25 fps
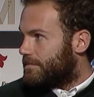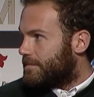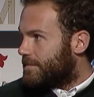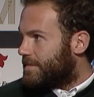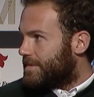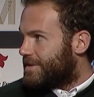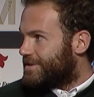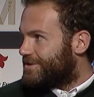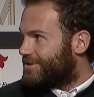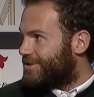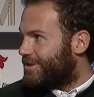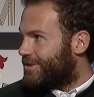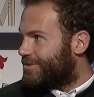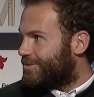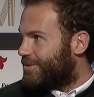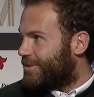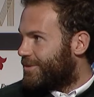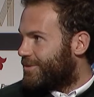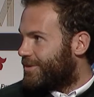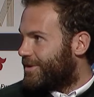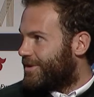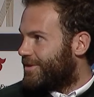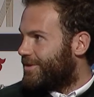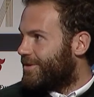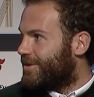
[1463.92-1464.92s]
it's not what
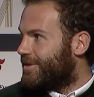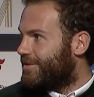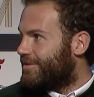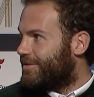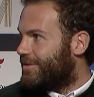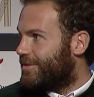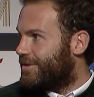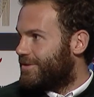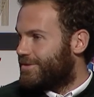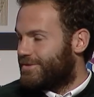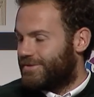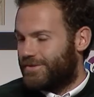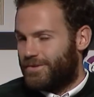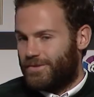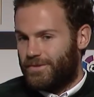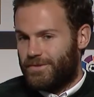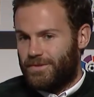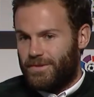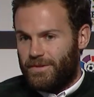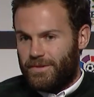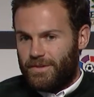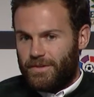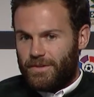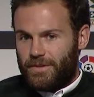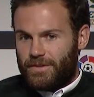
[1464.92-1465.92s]
we're looking for. So,
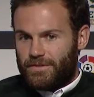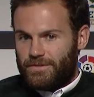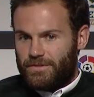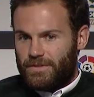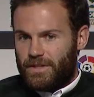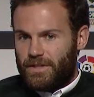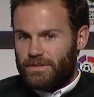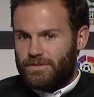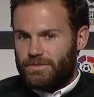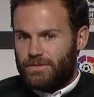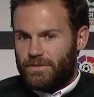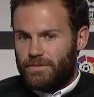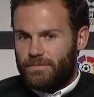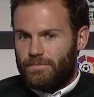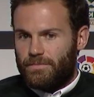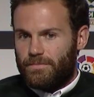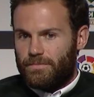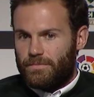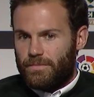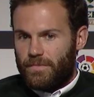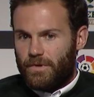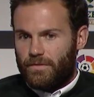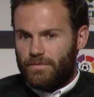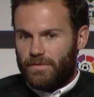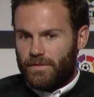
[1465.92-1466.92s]
so that's some
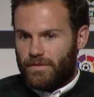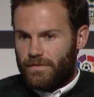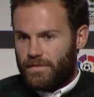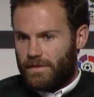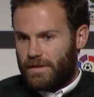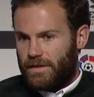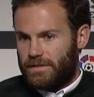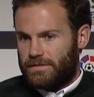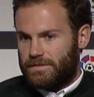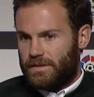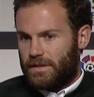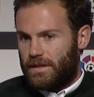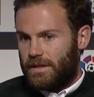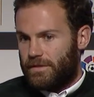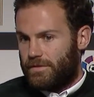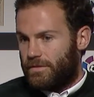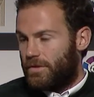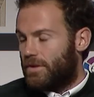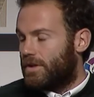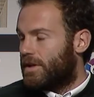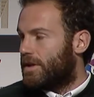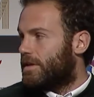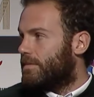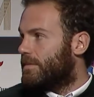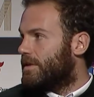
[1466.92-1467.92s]
of the things that I
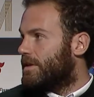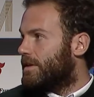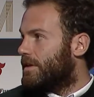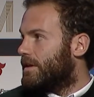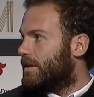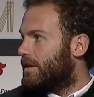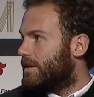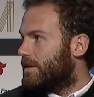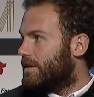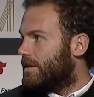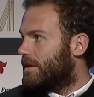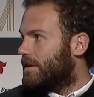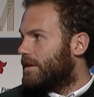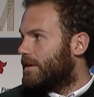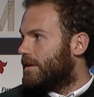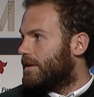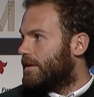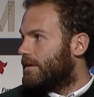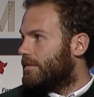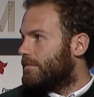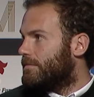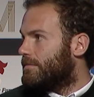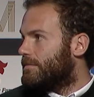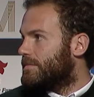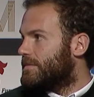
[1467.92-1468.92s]
told him in the in the
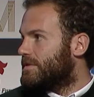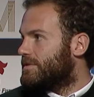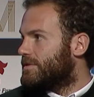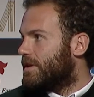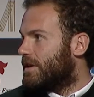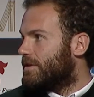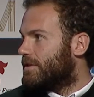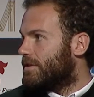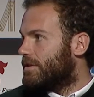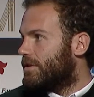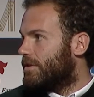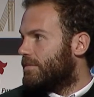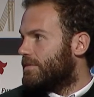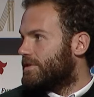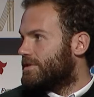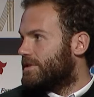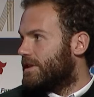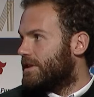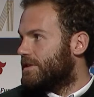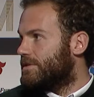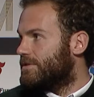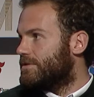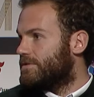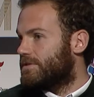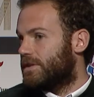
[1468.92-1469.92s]
starting
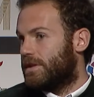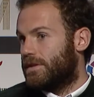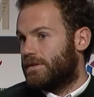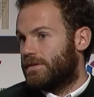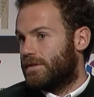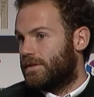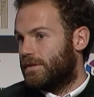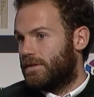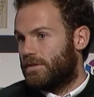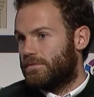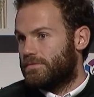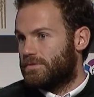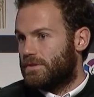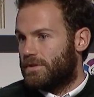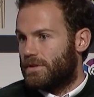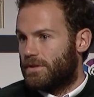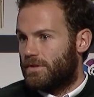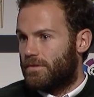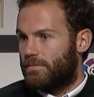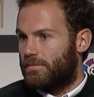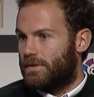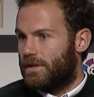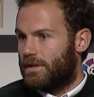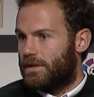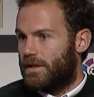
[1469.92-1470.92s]
conversations, and he obviously
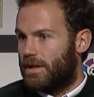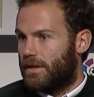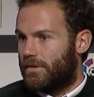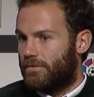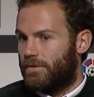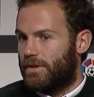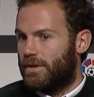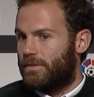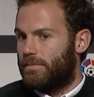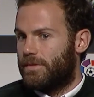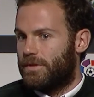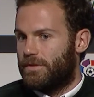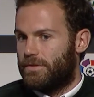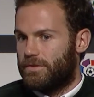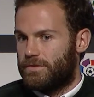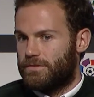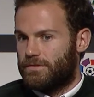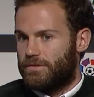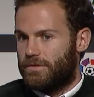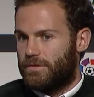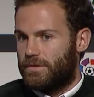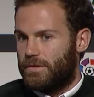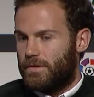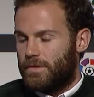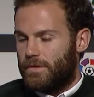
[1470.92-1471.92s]
completely agreed because
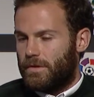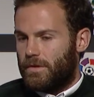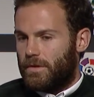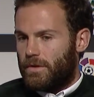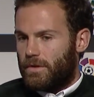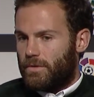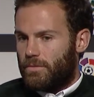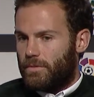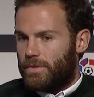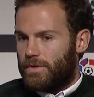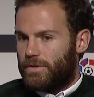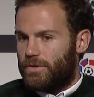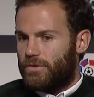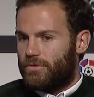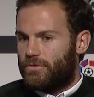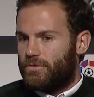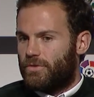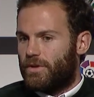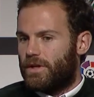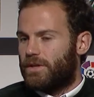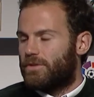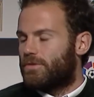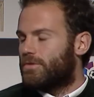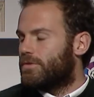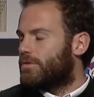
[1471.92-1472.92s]
when you
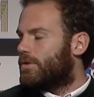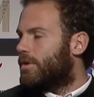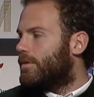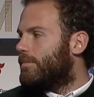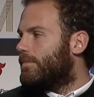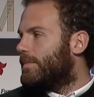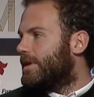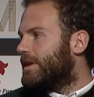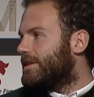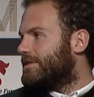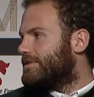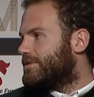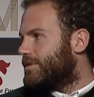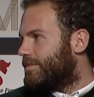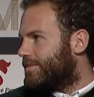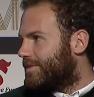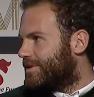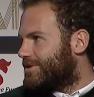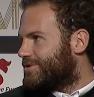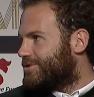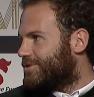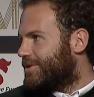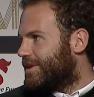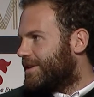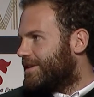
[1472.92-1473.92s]
try to convince or
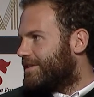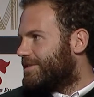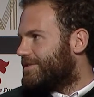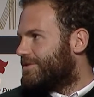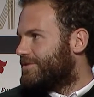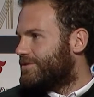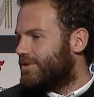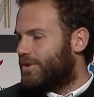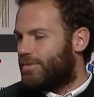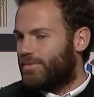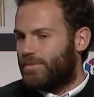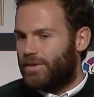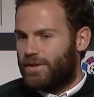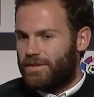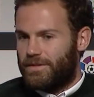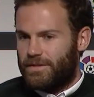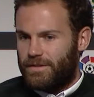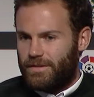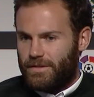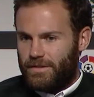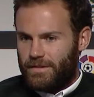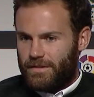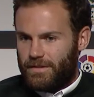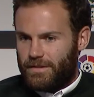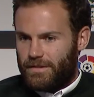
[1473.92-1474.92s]
persuade someone,
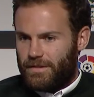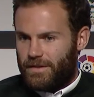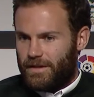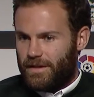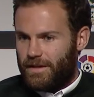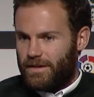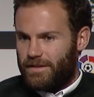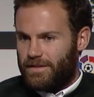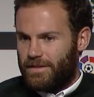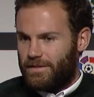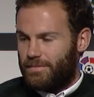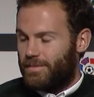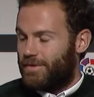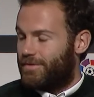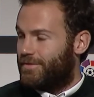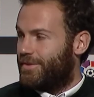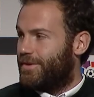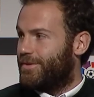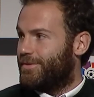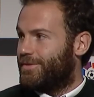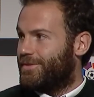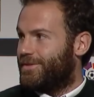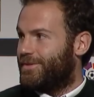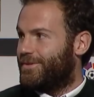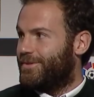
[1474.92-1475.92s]
like I did before
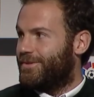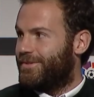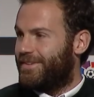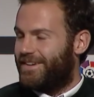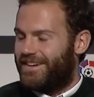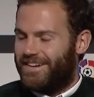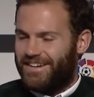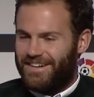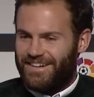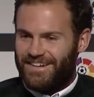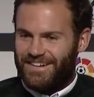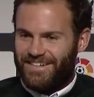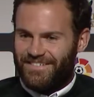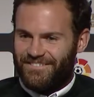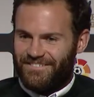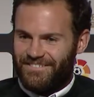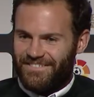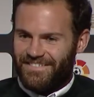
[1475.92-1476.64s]
with you, uh,